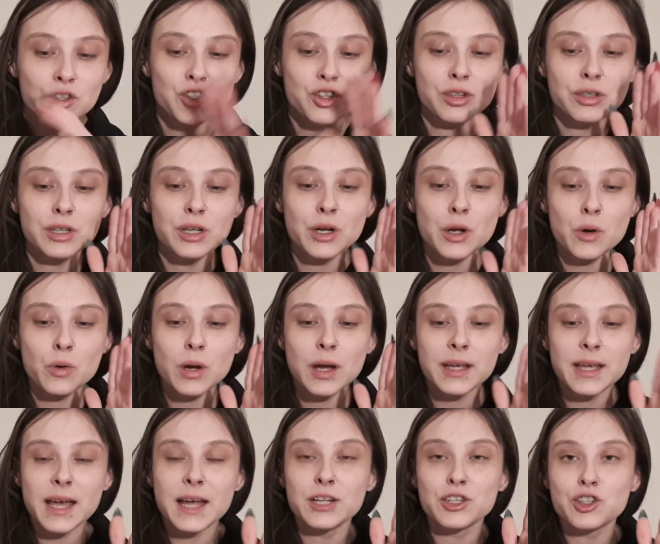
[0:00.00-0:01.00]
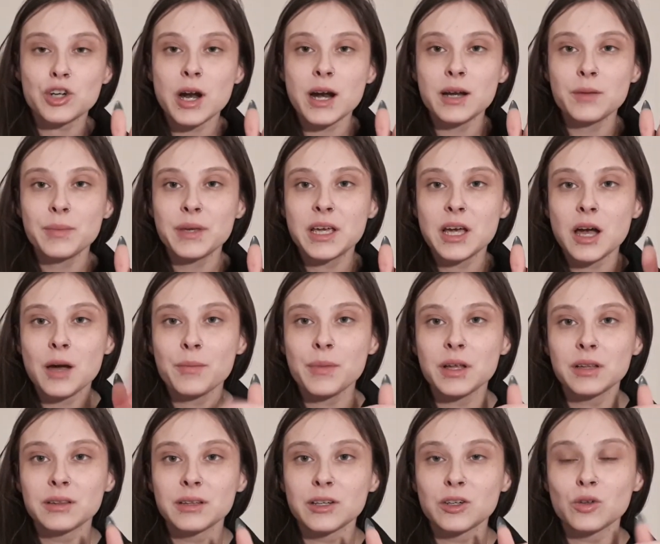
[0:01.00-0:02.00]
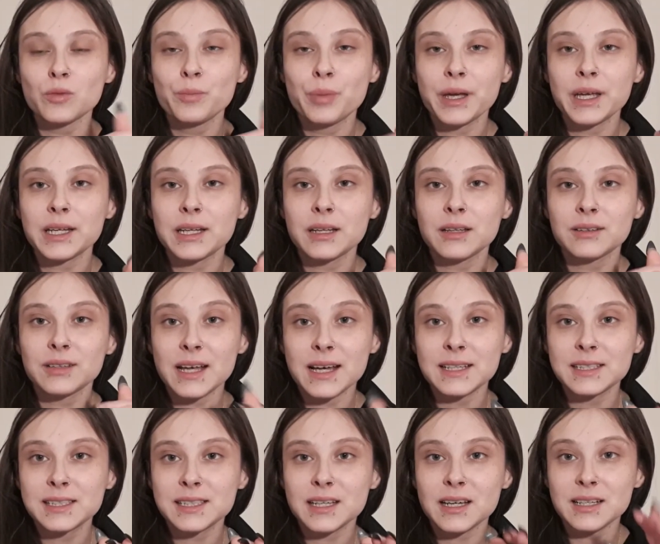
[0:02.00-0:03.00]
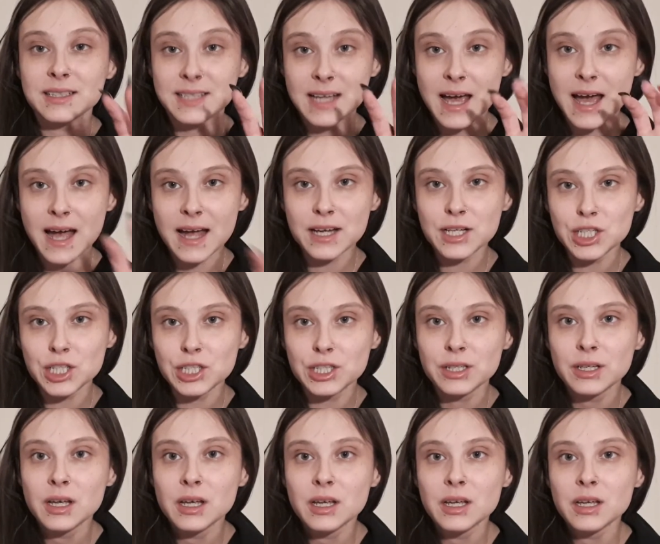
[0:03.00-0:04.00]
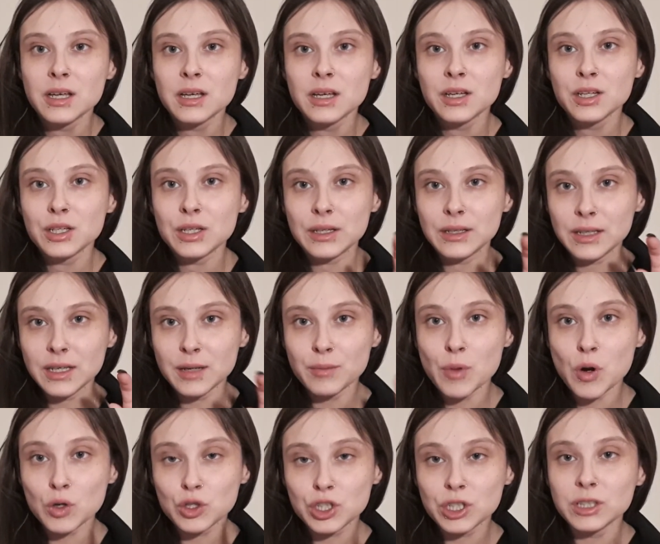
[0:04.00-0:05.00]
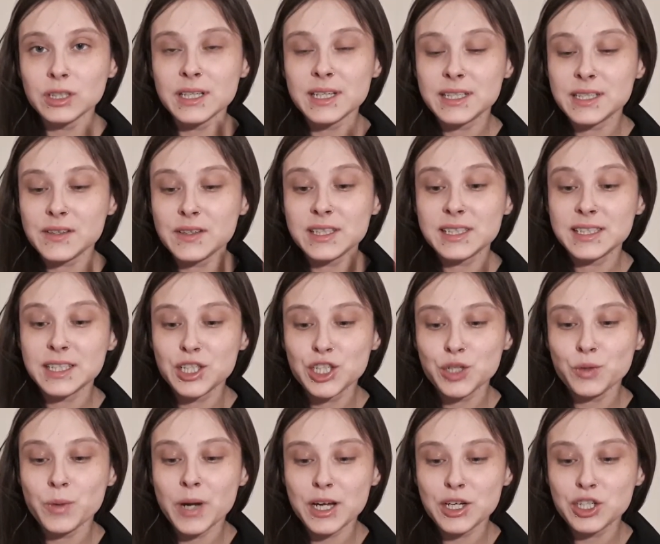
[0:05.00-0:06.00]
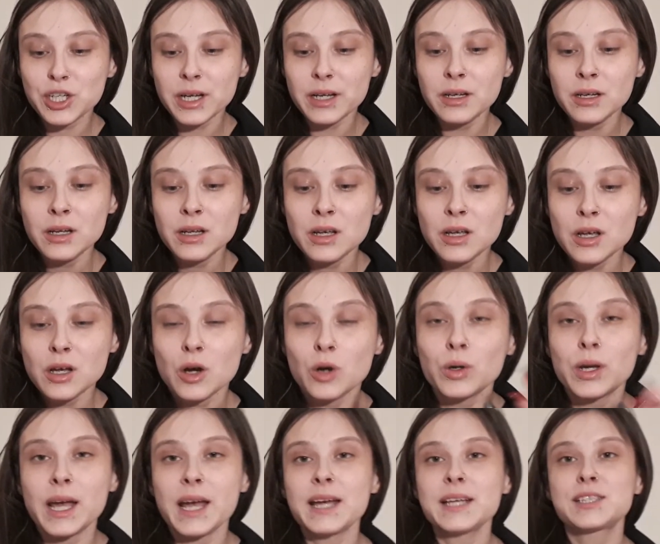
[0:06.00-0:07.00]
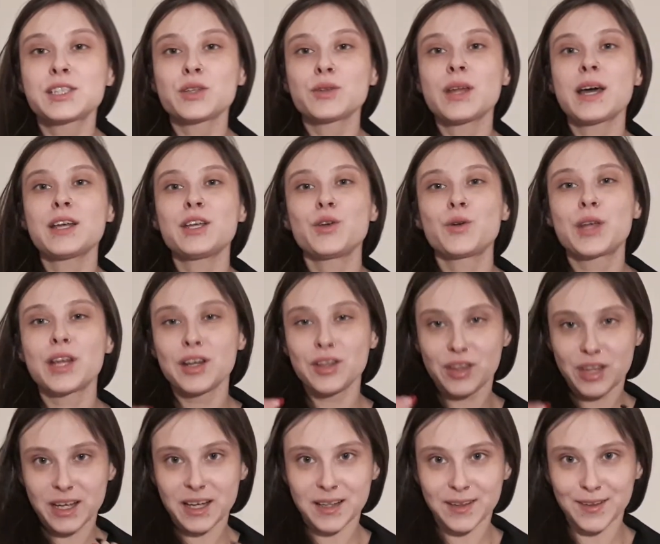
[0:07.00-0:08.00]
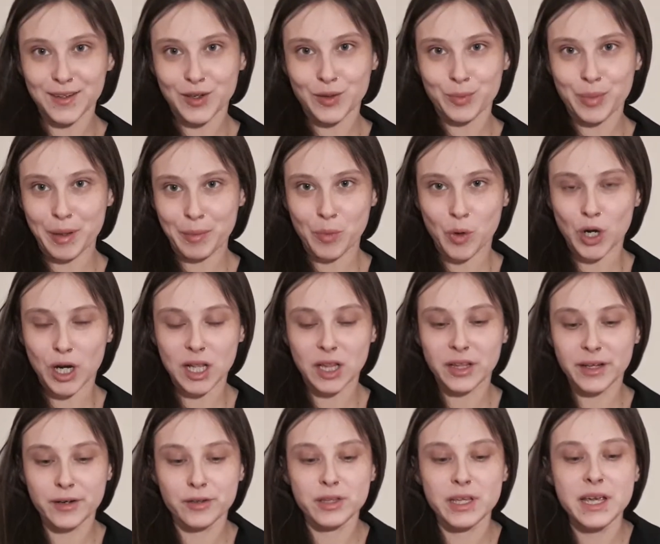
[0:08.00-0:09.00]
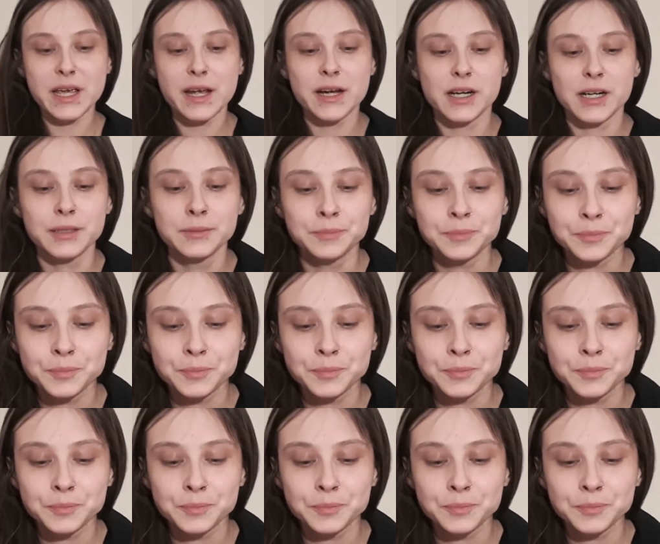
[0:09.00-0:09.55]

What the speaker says: you know, again, try to become a little bit less attached emotionally to the situation, okay, so that you can think a little bit more clearly here.